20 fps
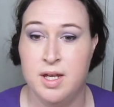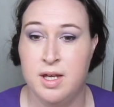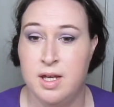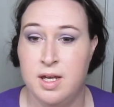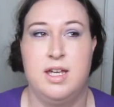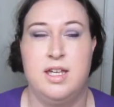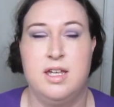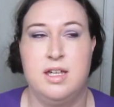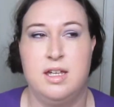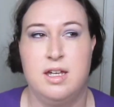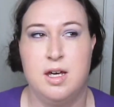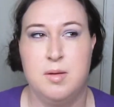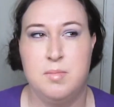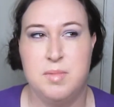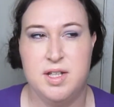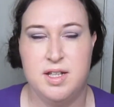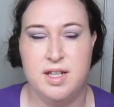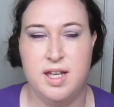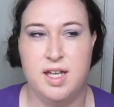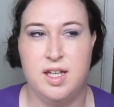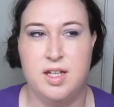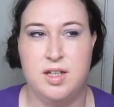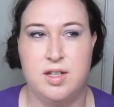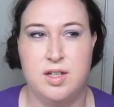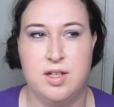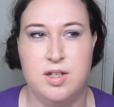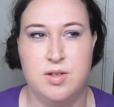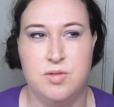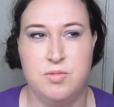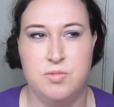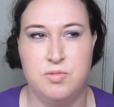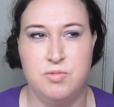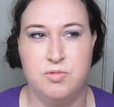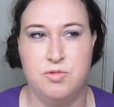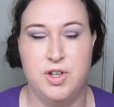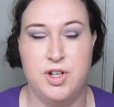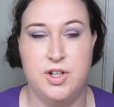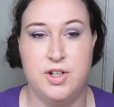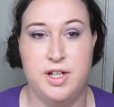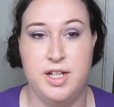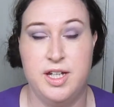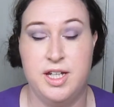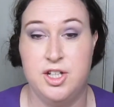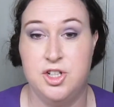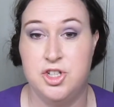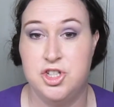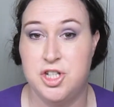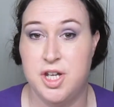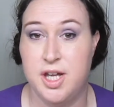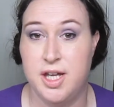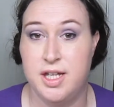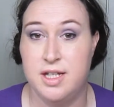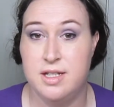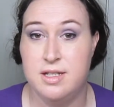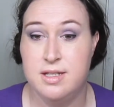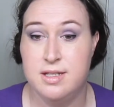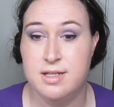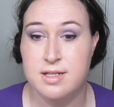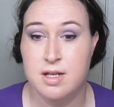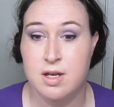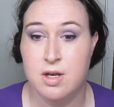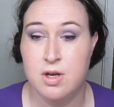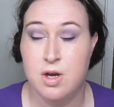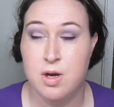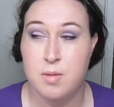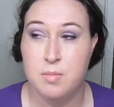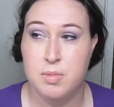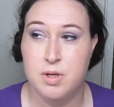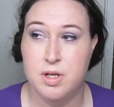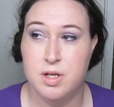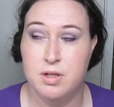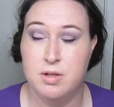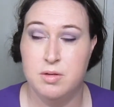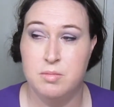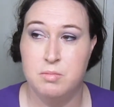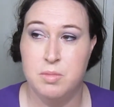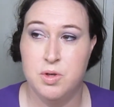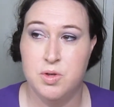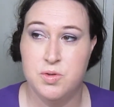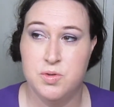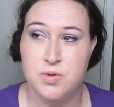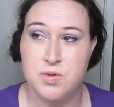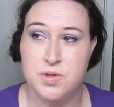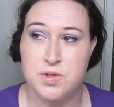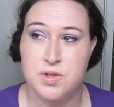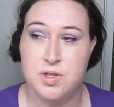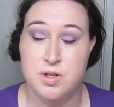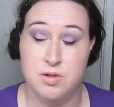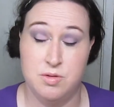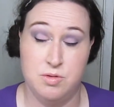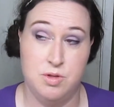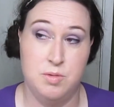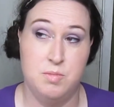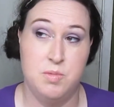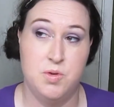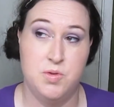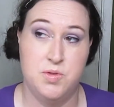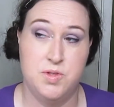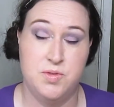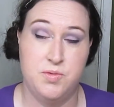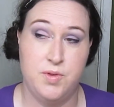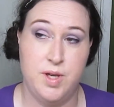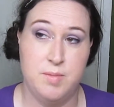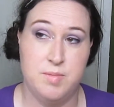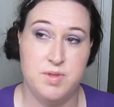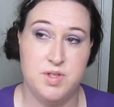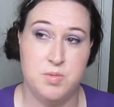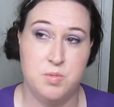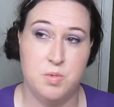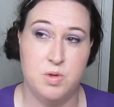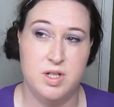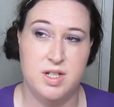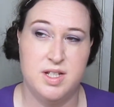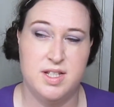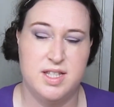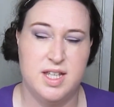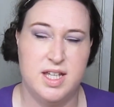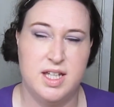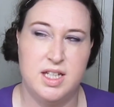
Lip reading: It can come in like varying shades, but the most famous one is